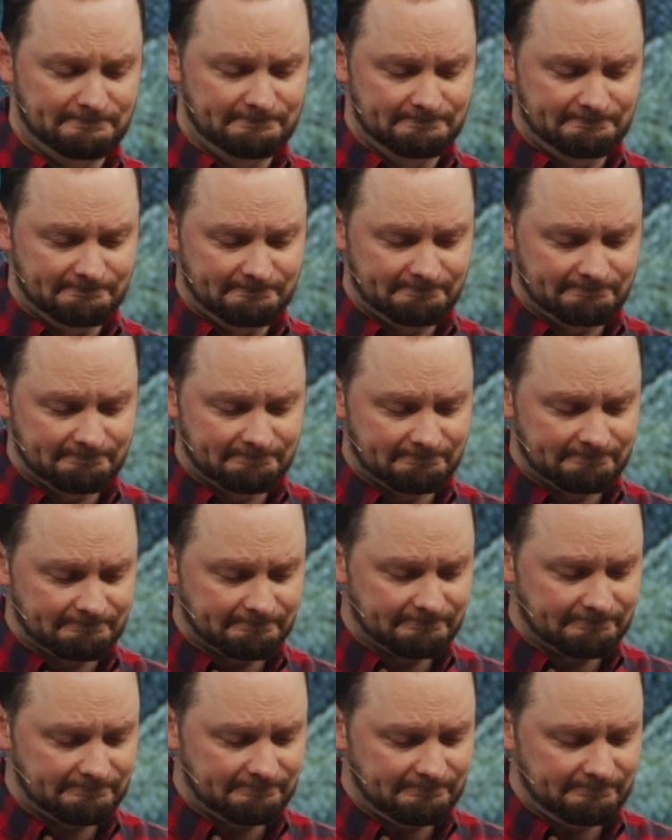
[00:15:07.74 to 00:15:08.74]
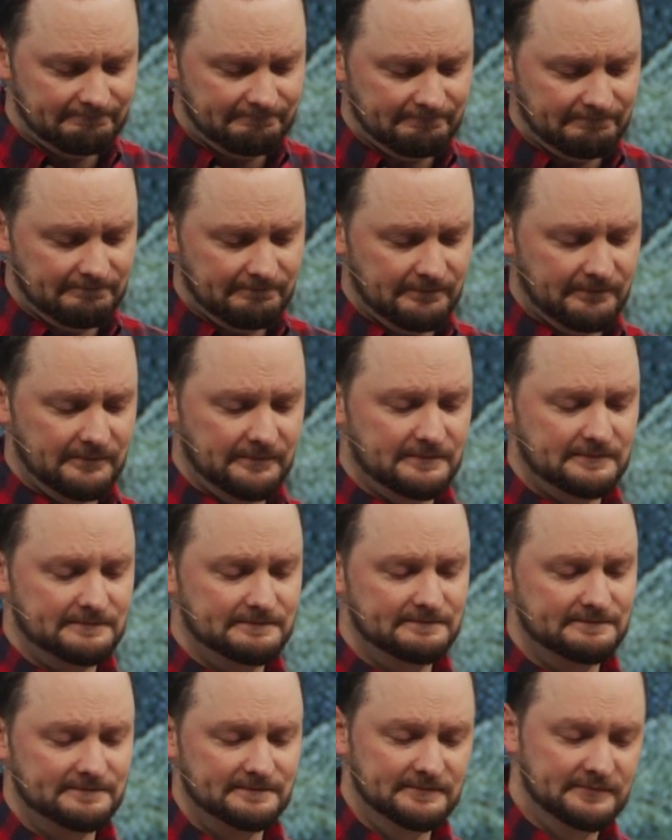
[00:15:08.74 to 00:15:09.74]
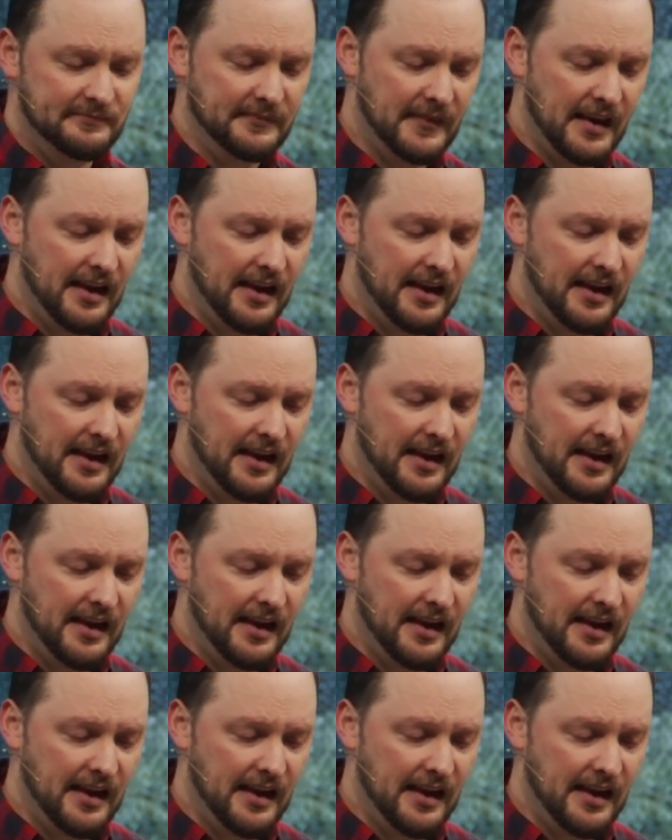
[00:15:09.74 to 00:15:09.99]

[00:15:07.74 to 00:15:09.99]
No one is speaking in this clip.